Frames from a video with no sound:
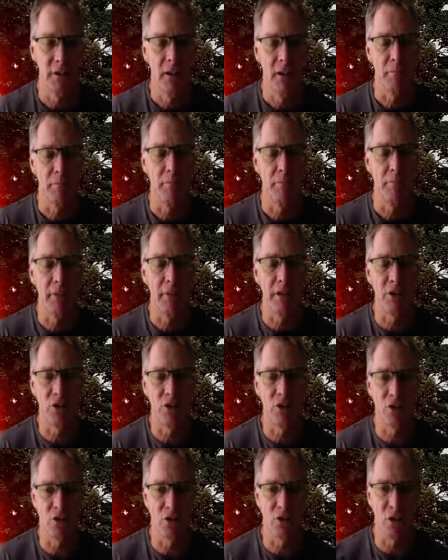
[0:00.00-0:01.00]
but make sure
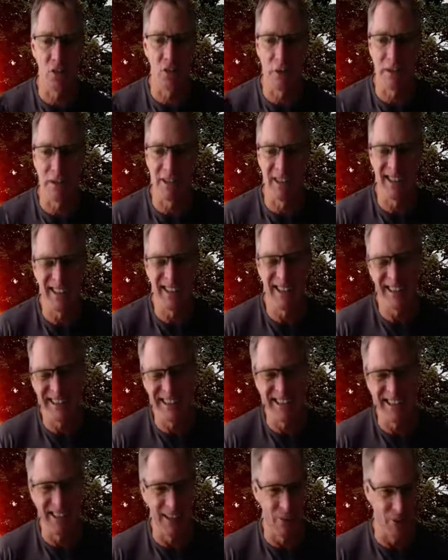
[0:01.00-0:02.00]
it's always skin to
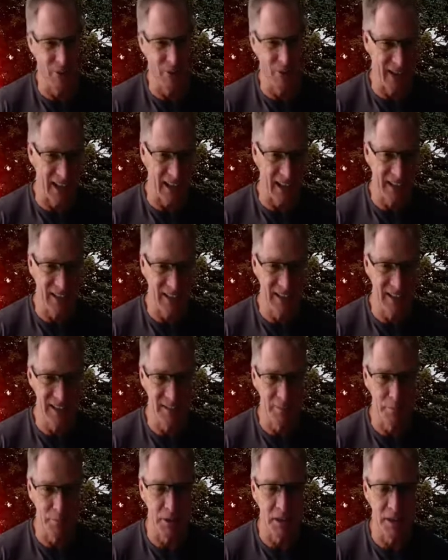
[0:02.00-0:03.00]
skin if you can,
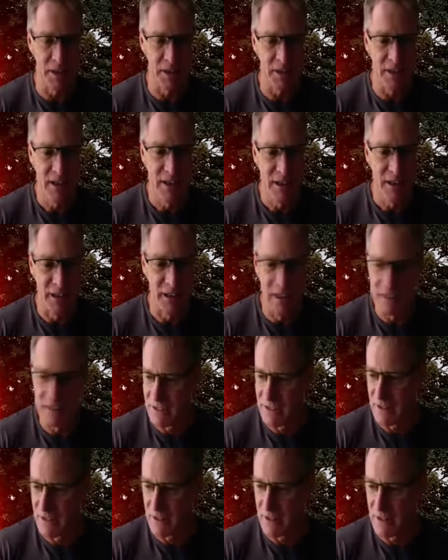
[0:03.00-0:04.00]
because this
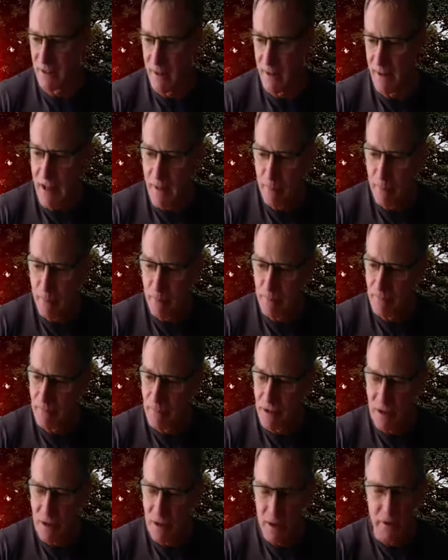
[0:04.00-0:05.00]

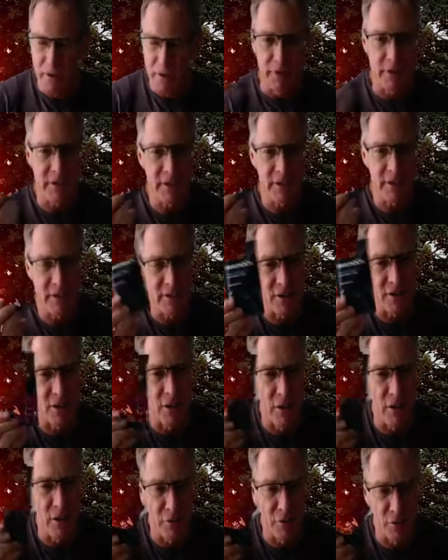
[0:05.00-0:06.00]
has got
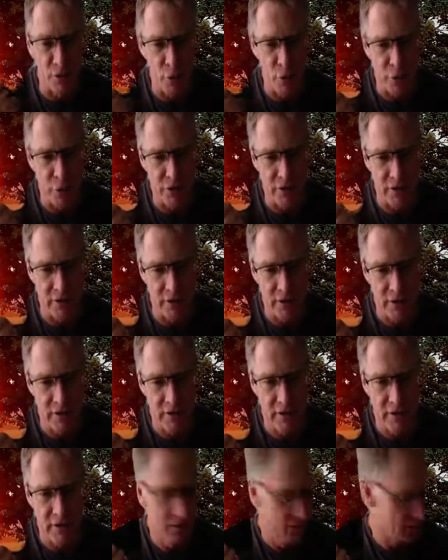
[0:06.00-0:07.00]
a force in it.
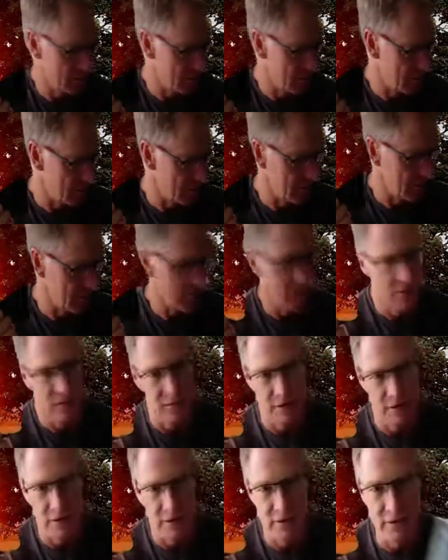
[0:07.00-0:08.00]

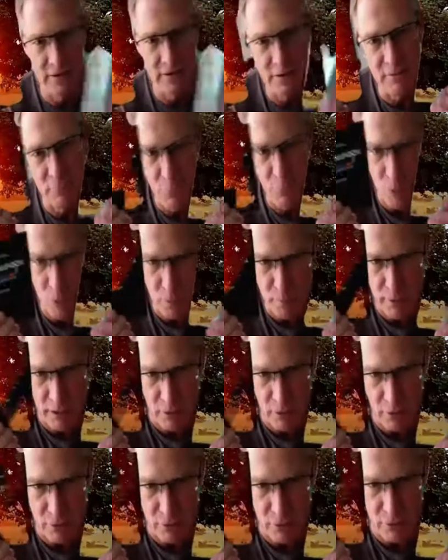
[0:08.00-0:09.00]
This is even more
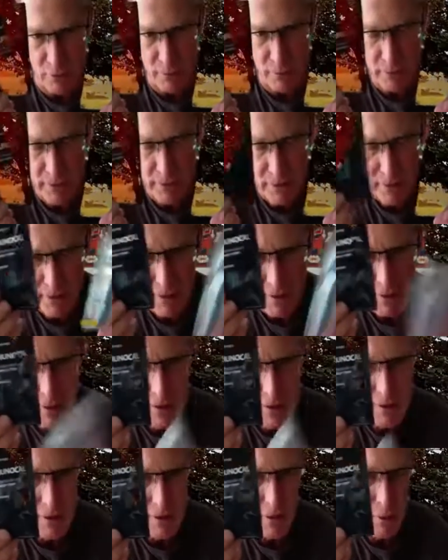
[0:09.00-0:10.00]
powerful.
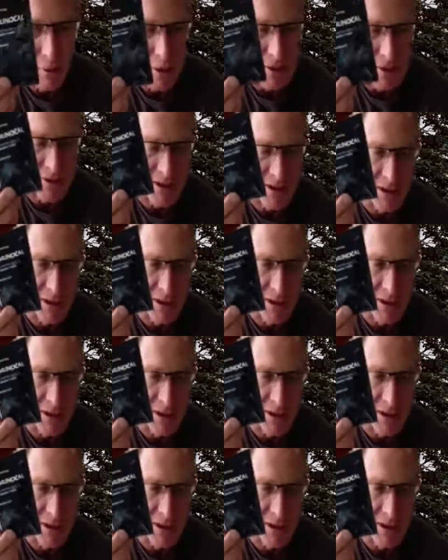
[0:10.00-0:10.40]
It's a